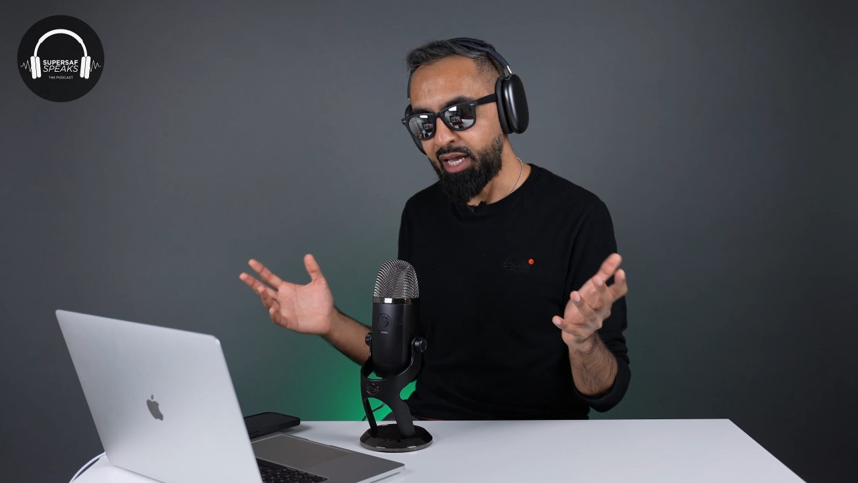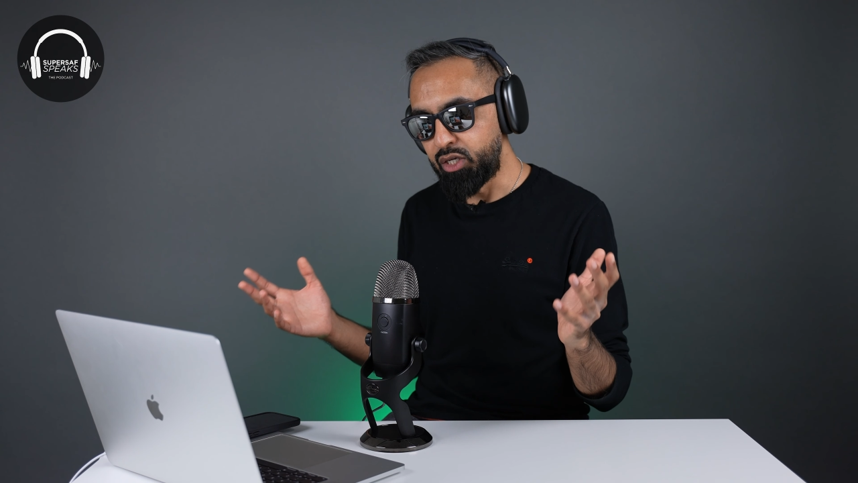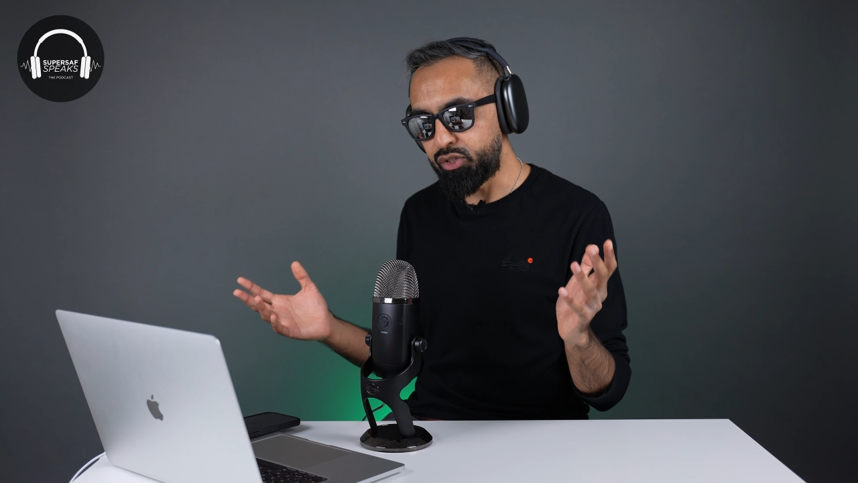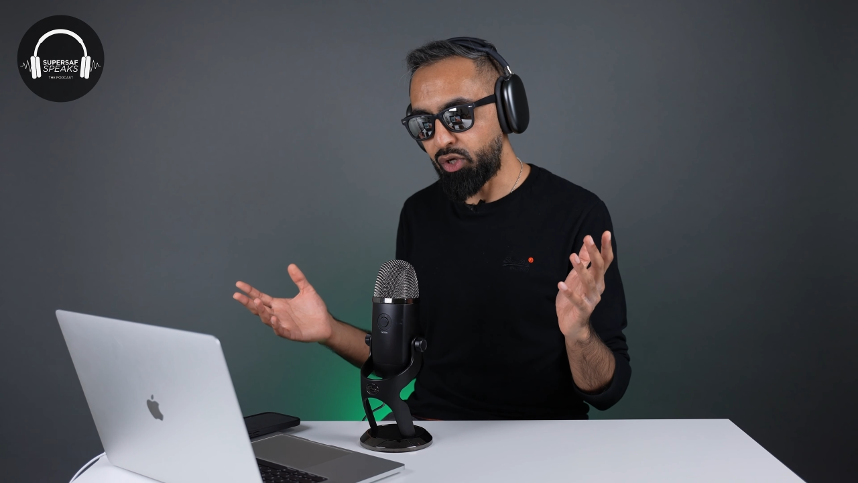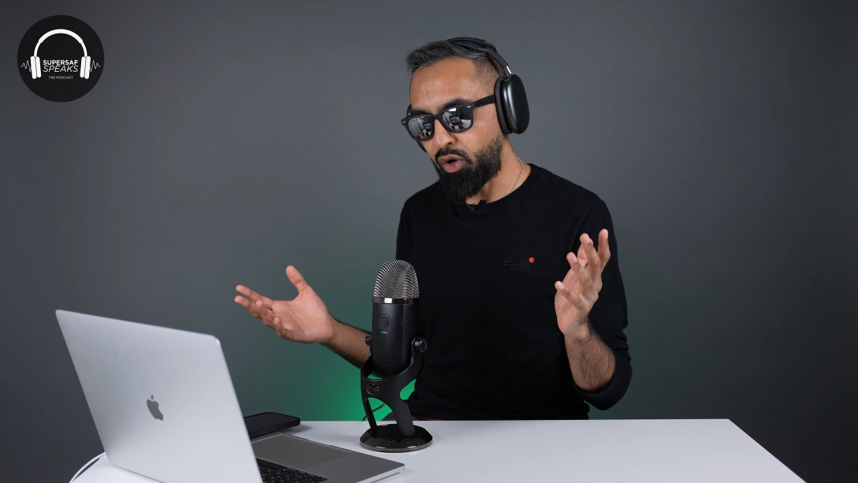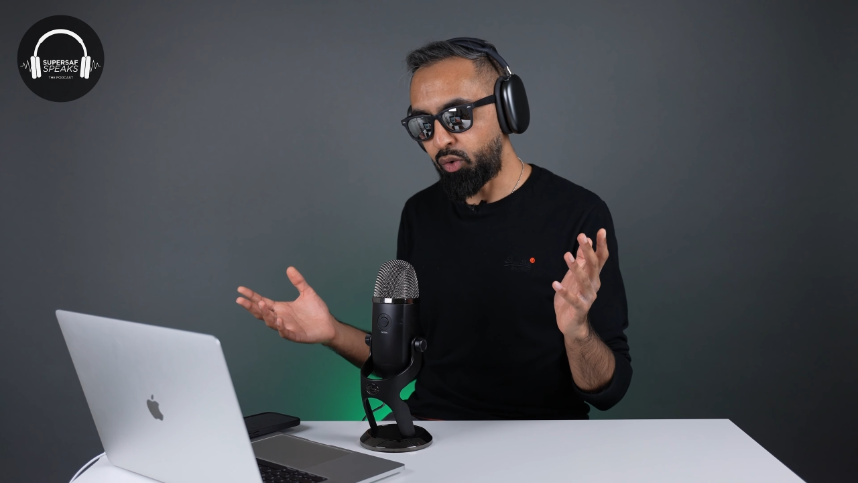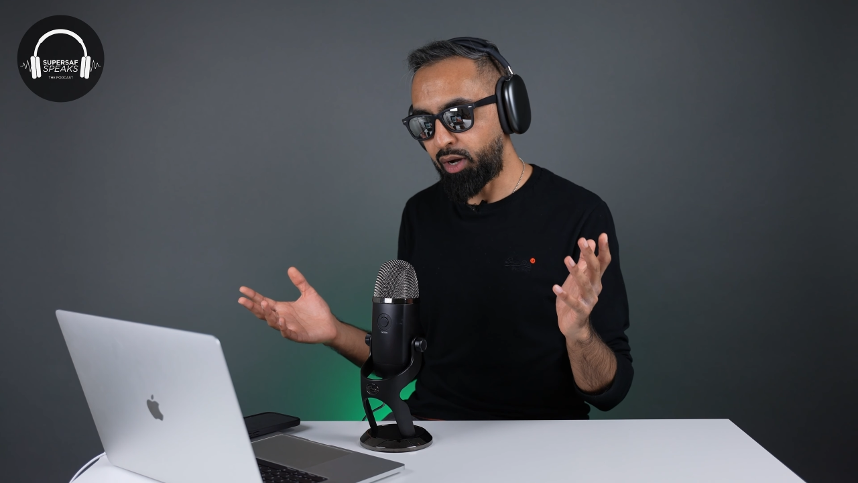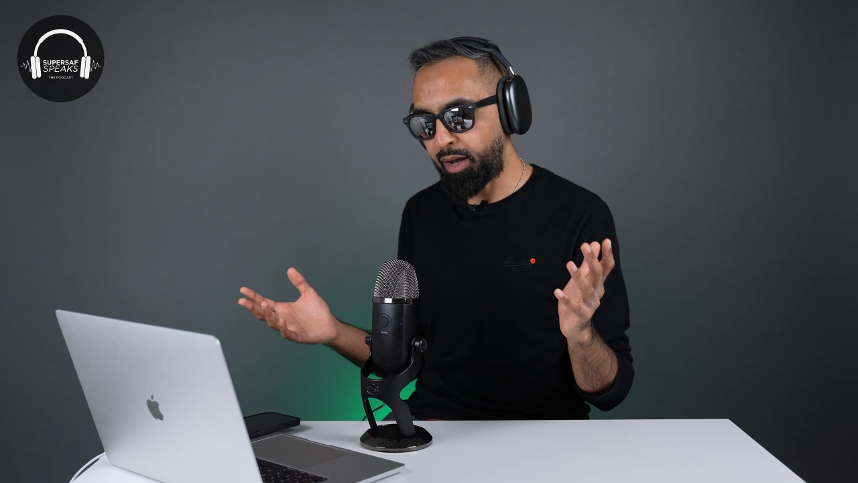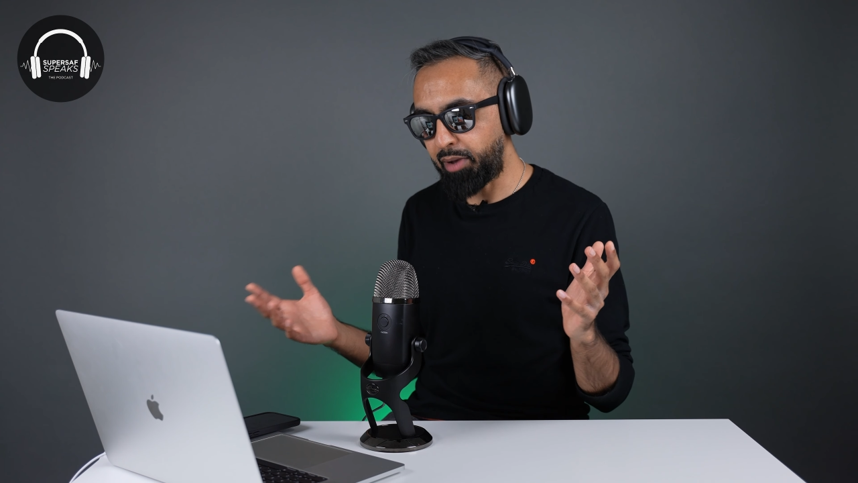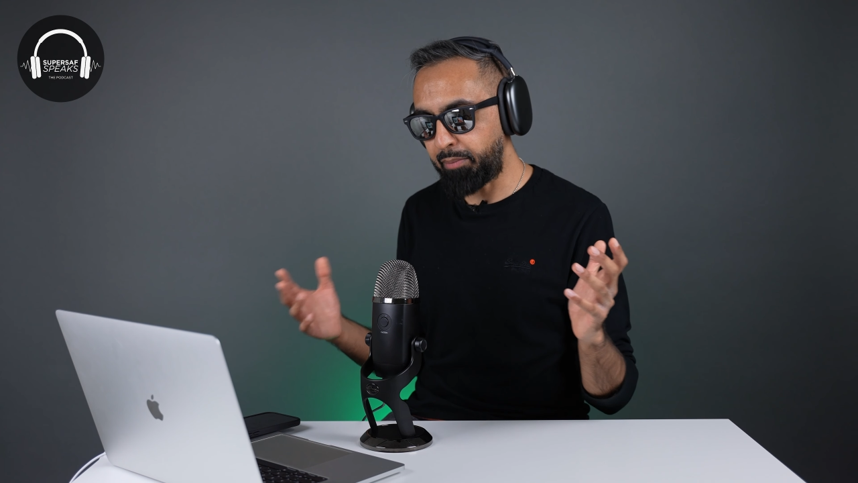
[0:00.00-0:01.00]
So
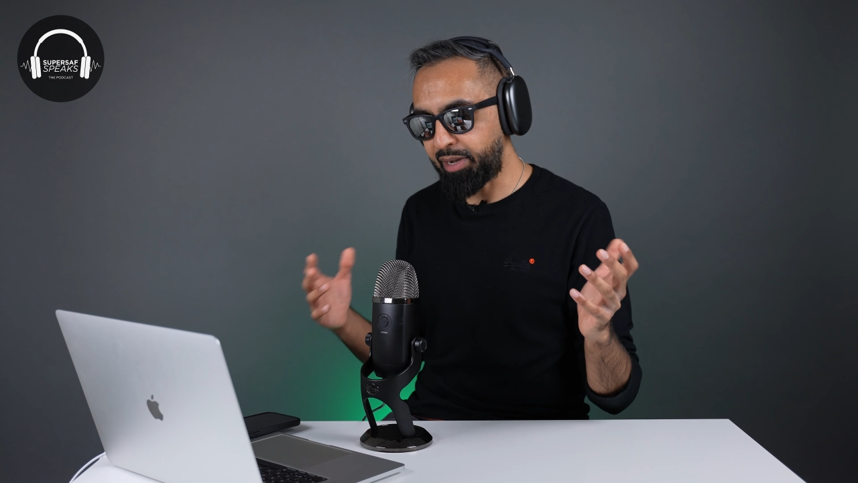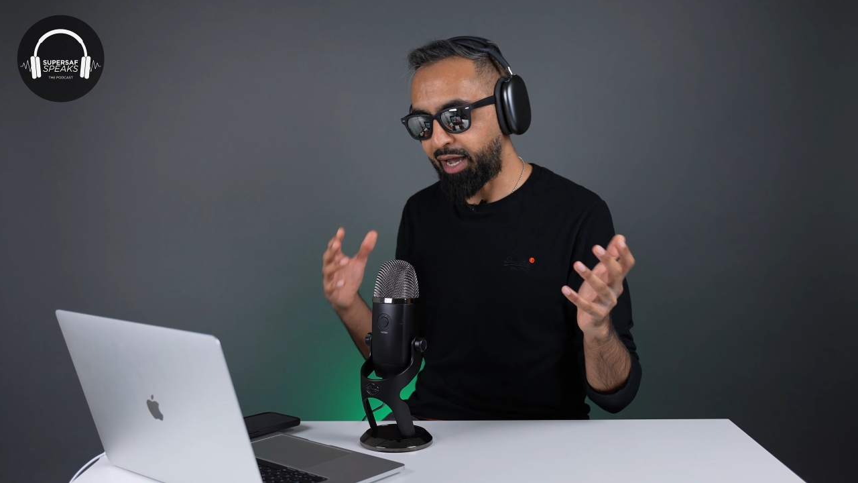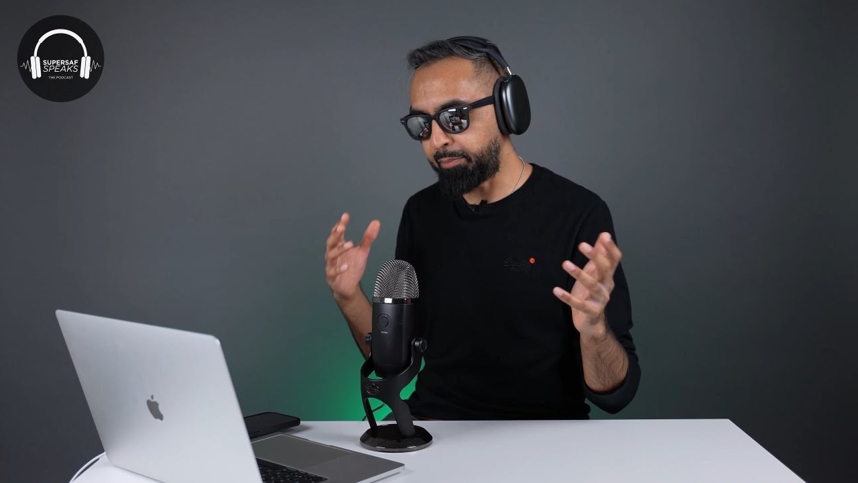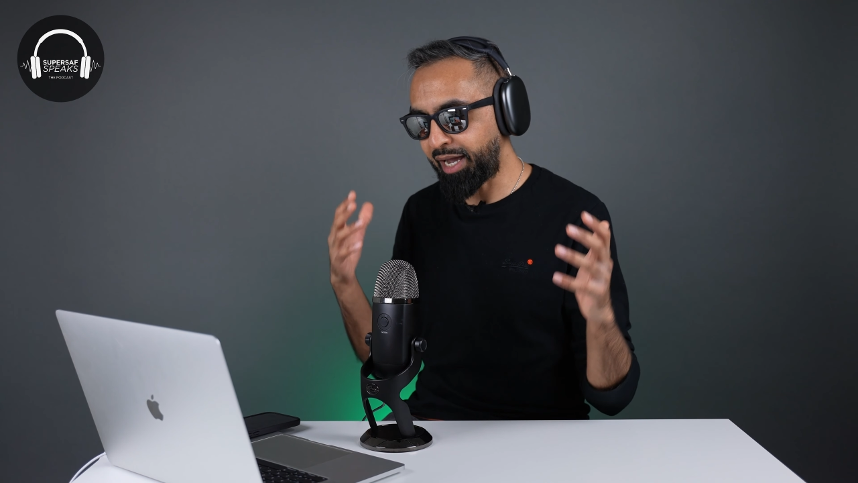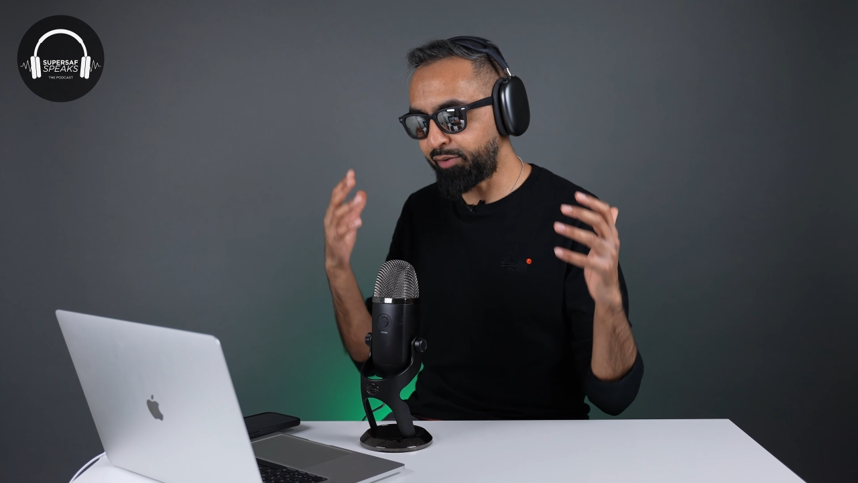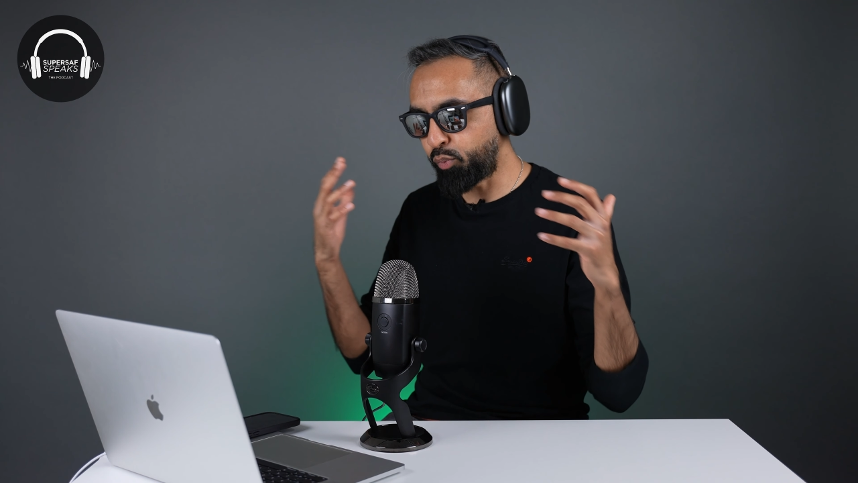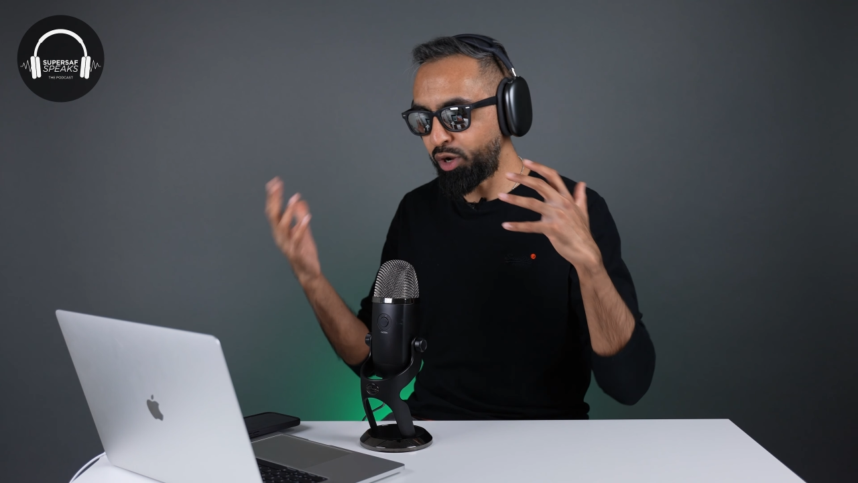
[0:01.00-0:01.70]
I'm kind of